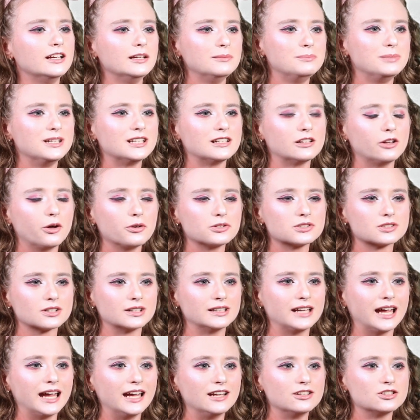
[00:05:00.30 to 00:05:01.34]
he'd be closer
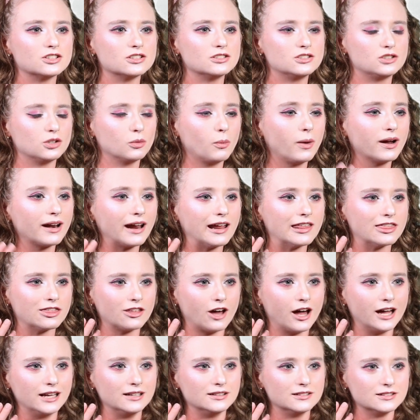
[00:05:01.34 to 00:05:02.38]
in age to what I
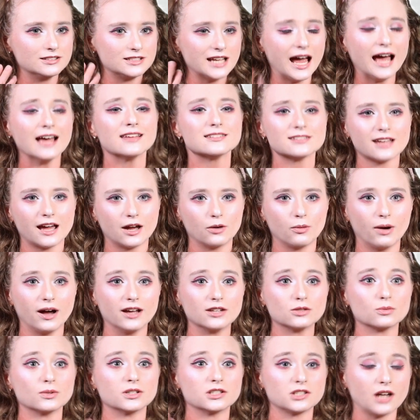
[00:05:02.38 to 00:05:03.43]
thought Dazai
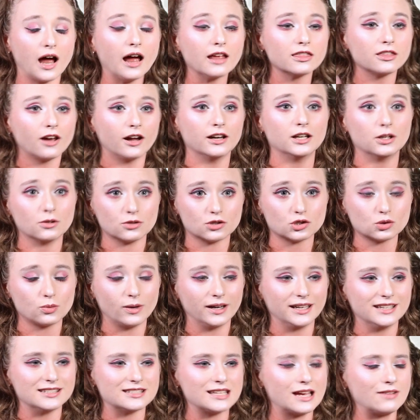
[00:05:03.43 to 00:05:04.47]
was, which I thought he was
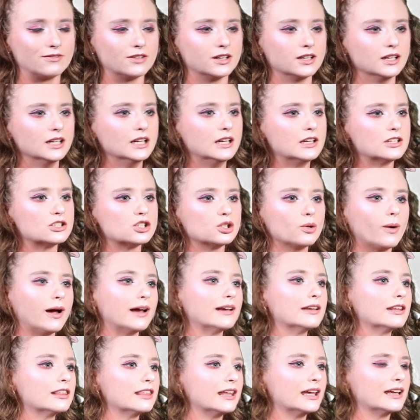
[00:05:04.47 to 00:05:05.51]
27. So
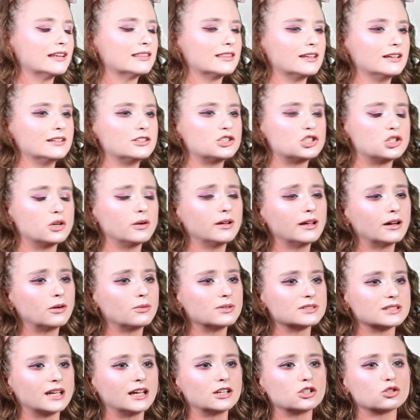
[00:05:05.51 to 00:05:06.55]
I'd think that Chuya
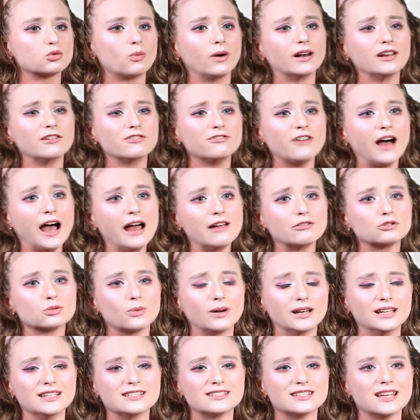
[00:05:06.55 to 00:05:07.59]
was like 25,
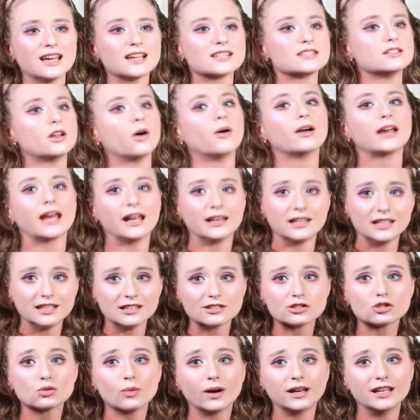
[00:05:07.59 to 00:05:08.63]
26. No, again, he
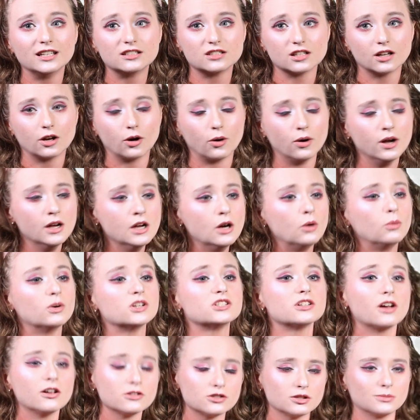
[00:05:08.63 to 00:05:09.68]
is 22,
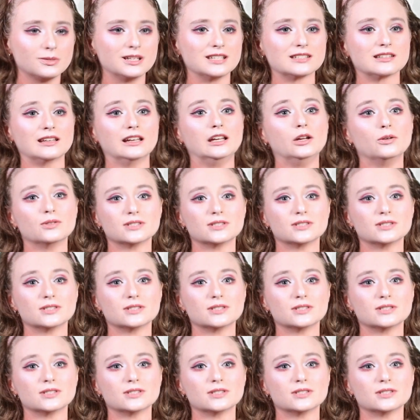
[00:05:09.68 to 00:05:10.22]
which also means that he